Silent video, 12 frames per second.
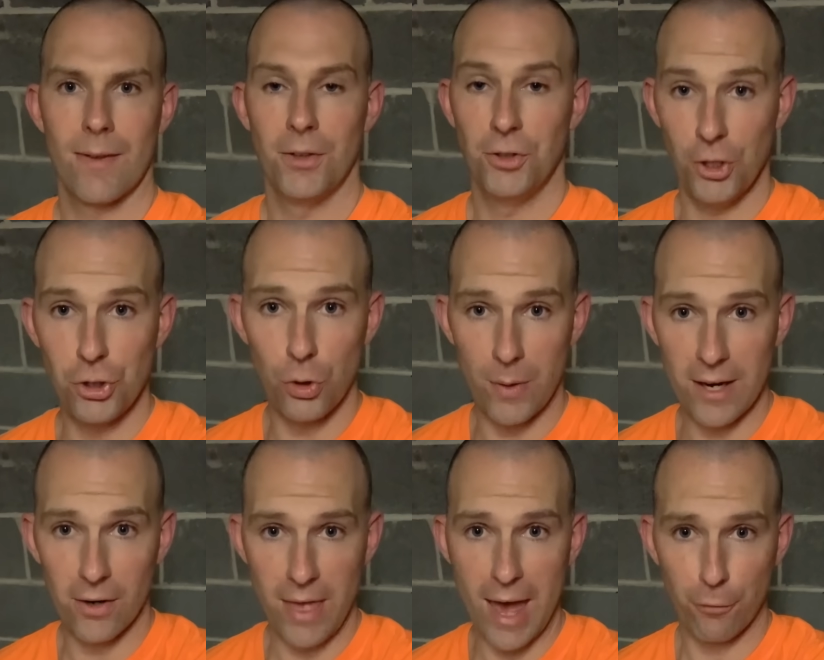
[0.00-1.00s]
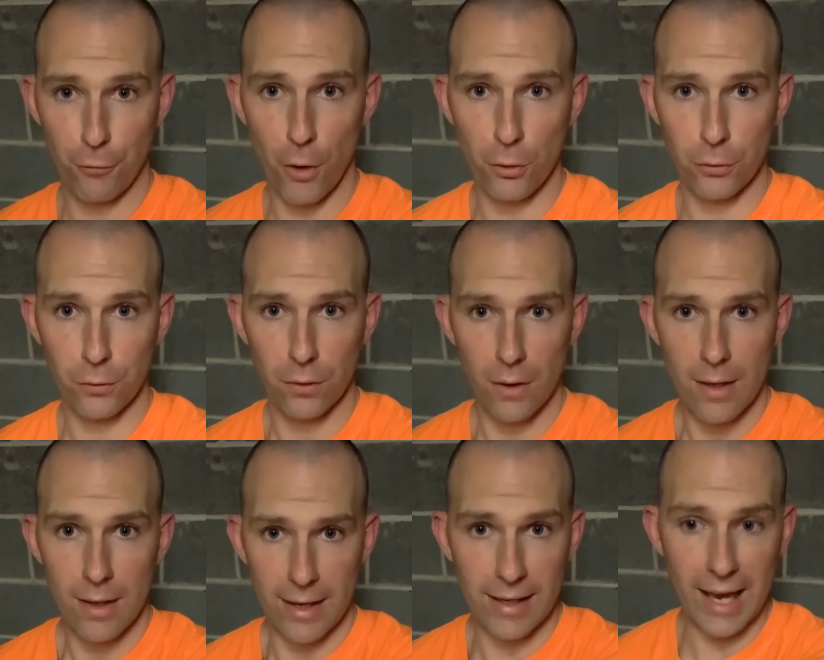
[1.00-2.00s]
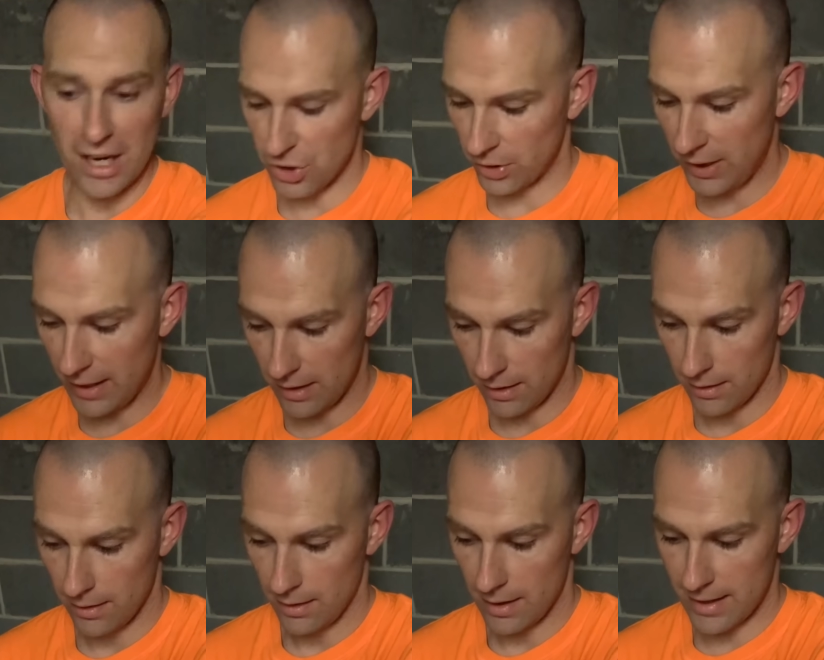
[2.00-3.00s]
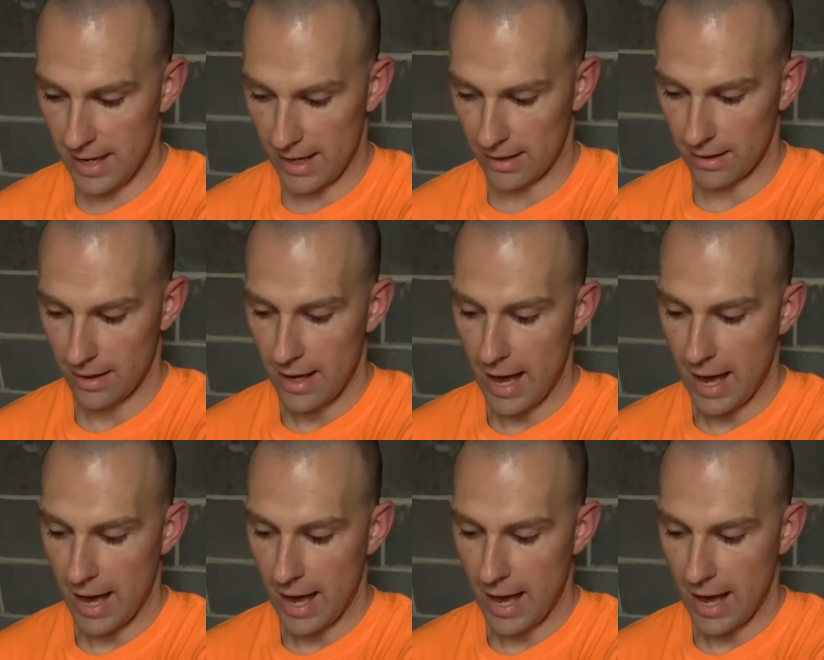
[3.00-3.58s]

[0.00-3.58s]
Did you hear that, folks? In case you didn't, again,